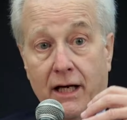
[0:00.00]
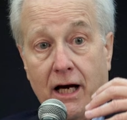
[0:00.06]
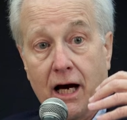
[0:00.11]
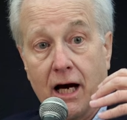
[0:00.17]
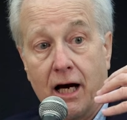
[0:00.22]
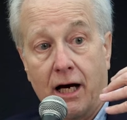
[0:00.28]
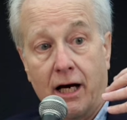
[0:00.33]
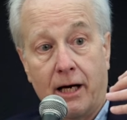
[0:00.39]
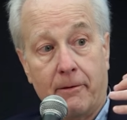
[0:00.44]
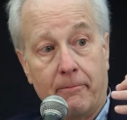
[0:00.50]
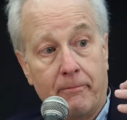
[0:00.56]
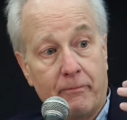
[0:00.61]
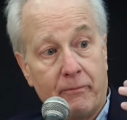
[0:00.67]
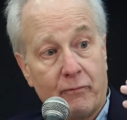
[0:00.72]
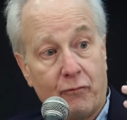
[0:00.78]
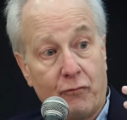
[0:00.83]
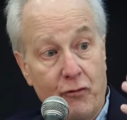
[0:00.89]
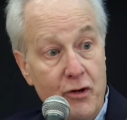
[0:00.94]

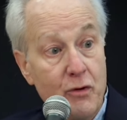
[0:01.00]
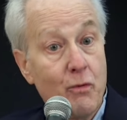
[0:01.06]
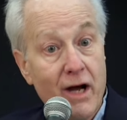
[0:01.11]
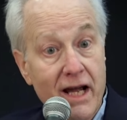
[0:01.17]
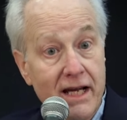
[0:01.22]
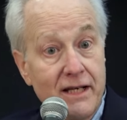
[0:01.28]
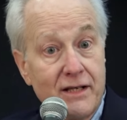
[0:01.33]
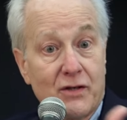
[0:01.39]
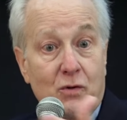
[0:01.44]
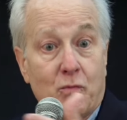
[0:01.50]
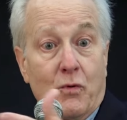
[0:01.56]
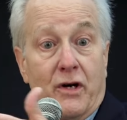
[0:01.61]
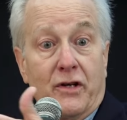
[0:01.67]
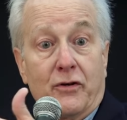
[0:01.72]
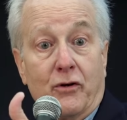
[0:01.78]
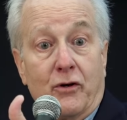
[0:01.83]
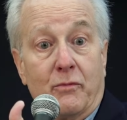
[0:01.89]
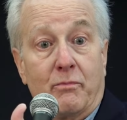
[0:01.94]
um, free weights,
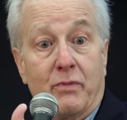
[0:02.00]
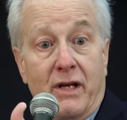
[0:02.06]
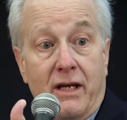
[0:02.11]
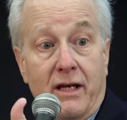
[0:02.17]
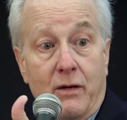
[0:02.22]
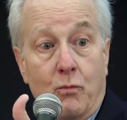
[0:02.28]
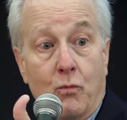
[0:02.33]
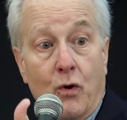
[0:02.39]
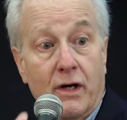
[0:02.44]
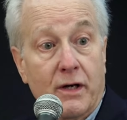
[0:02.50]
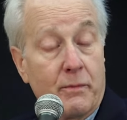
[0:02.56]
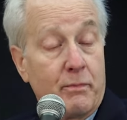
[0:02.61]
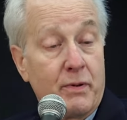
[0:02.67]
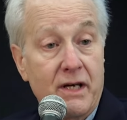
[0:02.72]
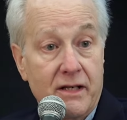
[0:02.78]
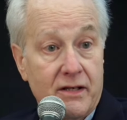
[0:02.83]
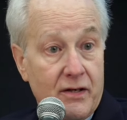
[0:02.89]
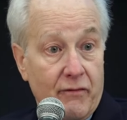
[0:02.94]
whether it be one a
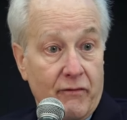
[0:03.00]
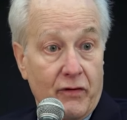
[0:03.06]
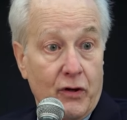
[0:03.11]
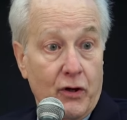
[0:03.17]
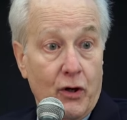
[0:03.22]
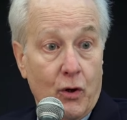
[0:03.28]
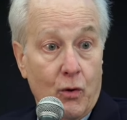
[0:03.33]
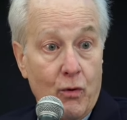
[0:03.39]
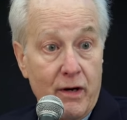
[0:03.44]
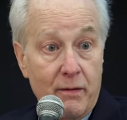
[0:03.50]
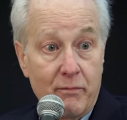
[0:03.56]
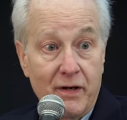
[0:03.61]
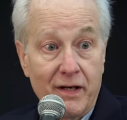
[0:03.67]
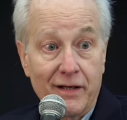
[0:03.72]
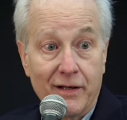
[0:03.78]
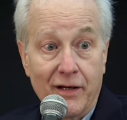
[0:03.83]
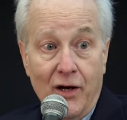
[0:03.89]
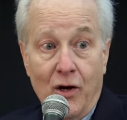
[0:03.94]
piece of the
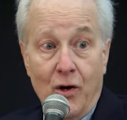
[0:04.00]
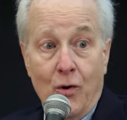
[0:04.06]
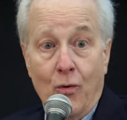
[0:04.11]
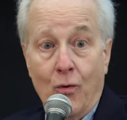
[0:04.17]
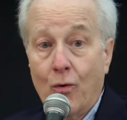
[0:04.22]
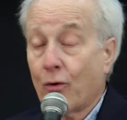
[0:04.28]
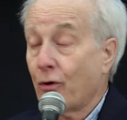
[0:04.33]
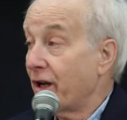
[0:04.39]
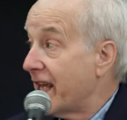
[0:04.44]
equipment, or